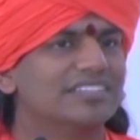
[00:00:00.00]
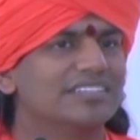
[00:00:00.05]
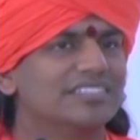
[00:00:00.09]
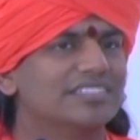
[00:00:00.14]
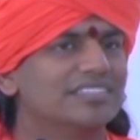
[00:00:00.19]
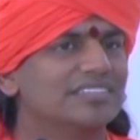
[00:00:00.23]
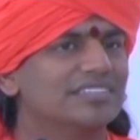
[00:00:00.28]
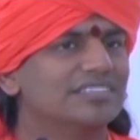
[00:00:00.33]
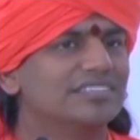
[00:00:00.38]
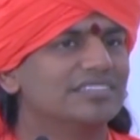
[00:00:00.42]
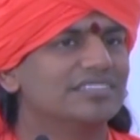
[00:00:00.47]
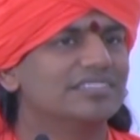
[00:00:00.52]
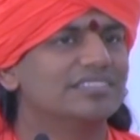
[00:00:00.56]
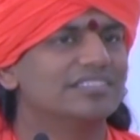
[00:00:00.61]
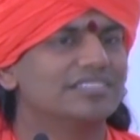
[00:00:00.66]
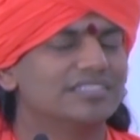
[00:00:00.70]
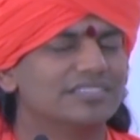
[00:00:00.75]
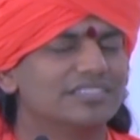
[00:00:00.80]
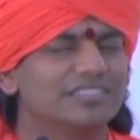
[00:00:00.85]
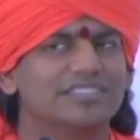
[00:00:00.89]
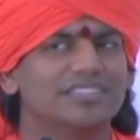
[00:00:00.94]

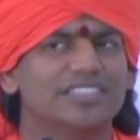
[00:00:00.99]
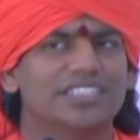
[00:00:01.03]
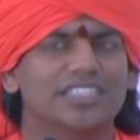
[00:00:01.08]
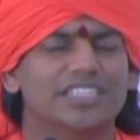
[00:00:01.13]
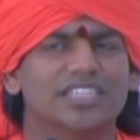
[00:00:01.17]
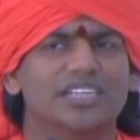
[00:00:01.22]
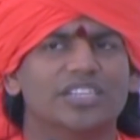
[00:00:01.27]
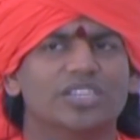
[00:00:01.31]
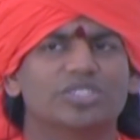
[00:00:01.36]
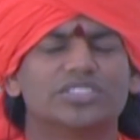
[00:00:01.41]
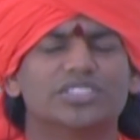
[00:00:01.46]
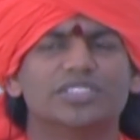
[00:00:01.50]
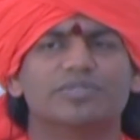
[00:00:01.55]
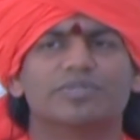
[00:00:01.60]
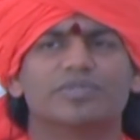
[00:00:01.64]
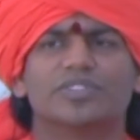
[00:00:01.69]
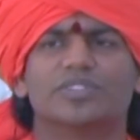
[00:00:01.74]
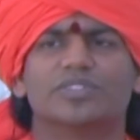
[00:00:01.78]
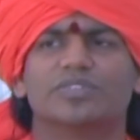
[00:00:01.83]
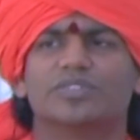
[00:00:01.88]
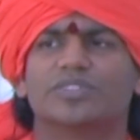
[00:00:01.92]
Uh, see,
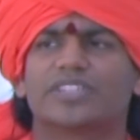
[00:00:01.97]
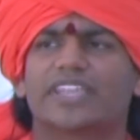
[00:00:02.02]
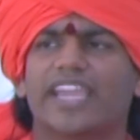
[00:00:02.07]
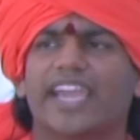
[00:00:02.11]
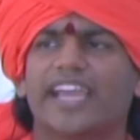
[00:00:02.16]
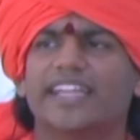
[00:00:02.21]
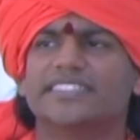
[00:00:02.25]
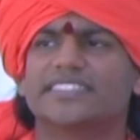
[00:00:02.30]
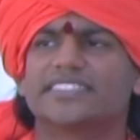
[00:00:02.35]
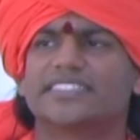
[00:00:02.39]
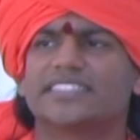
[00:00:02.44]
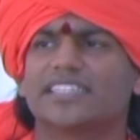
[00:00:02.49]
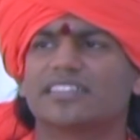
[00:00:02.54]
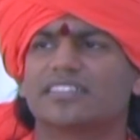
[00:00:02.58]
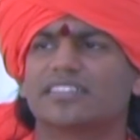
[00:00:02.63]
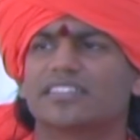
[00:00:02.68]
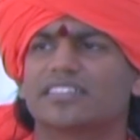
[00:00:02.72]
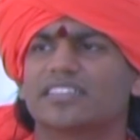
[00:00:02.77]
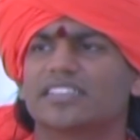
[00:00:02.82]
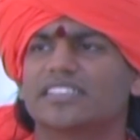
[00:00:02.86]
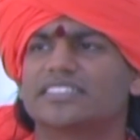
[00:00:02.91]
uh, cancer
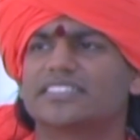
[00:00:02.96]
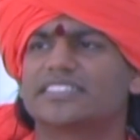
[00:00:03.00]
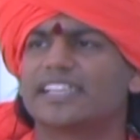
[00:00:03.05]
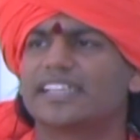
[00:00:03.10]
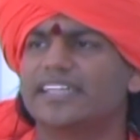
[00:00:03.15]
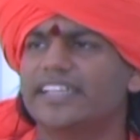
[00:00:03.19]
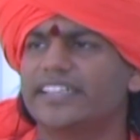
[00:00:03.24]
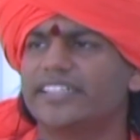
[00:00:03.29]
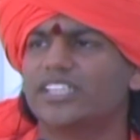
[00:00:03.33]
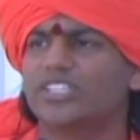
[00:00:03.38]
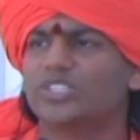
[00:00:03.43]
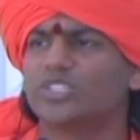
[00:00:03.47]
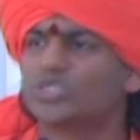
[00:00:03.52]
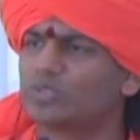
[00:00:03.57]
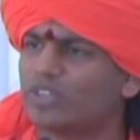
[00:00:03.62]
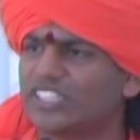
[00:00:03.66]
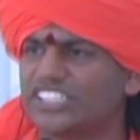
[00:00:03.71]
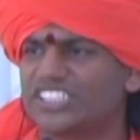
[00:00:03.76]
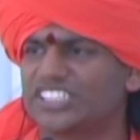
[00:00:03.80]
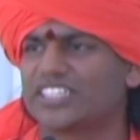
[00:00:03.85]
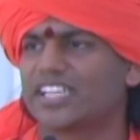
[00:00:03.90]
is related to
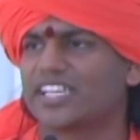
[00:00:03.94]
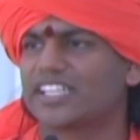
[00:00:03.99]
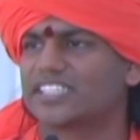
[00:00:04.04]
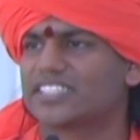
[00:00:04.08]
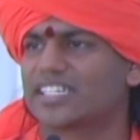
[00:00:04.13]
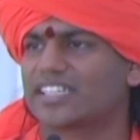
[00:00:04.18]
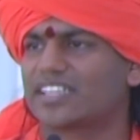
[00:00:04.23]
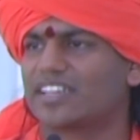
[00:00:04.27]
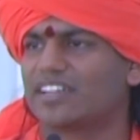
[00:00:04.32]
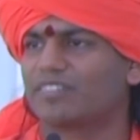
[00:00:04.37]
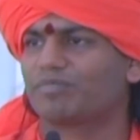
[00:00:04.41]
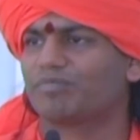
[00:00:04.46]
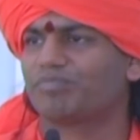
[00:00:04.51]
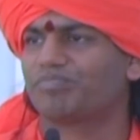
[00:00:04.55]
Swadhisthana Chakra.